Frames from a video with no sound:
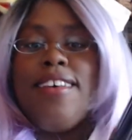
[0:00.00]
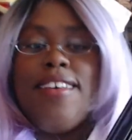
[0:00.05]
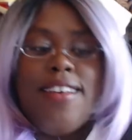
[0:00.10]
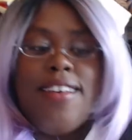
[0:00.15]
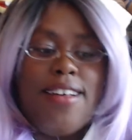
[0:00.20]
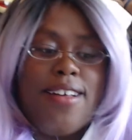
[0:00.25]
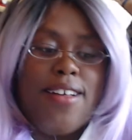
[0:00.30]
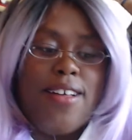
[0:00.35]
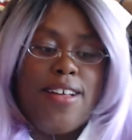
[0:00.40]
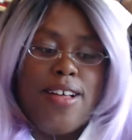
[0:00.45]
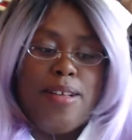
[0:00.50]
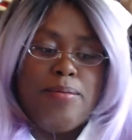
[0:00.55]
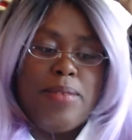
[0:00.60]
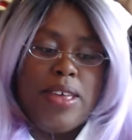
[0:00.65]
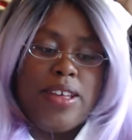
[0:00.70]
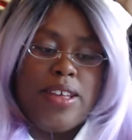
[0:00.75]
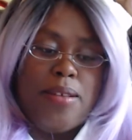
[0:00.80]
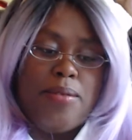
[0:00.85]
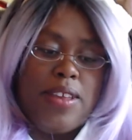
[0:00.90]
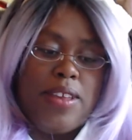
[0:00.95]
Um, it
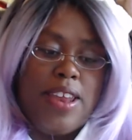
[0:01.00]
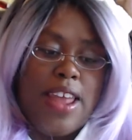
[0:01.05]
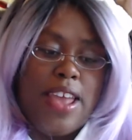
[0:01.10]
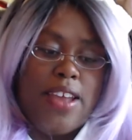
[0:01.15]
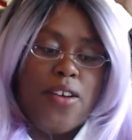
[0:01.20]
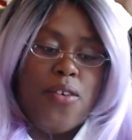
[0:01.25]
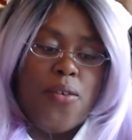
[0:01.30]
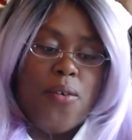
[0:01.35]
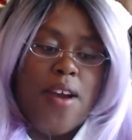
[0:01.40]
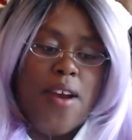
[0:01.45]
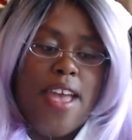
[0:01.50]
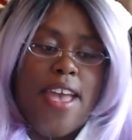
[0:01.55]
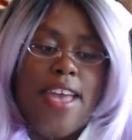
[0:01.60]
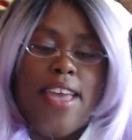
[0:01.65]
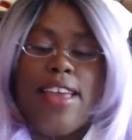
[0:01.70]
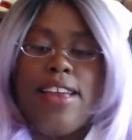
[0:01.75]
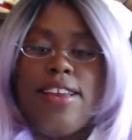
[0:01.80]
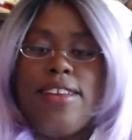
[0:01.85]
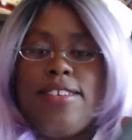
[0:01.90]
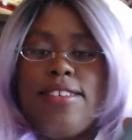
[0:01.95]
comes in that
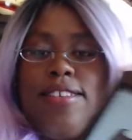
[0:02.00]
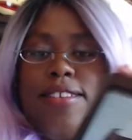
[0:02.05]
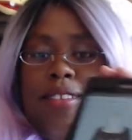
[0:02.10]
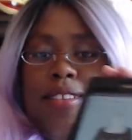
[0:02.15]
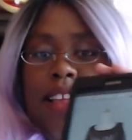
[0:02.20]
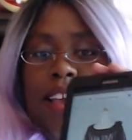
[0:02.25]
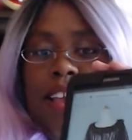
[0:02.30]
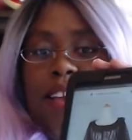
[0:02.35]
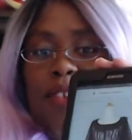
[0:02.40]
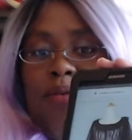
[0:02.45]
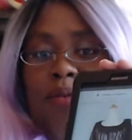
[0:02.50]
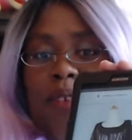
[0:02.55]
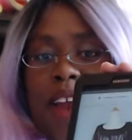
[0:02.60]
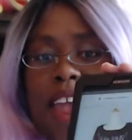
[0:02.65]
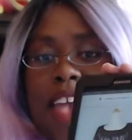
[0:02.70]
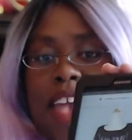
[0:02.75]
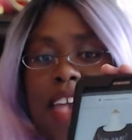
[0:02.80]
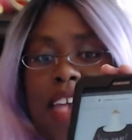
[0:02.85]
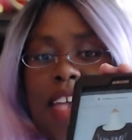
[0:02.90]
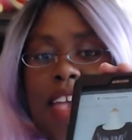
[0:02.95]
gray. This is like
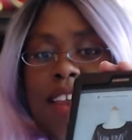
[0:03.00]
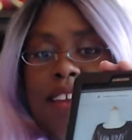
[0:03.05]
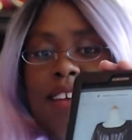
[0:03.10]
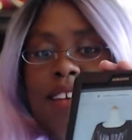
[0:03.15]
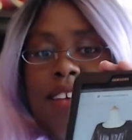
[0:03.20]
red.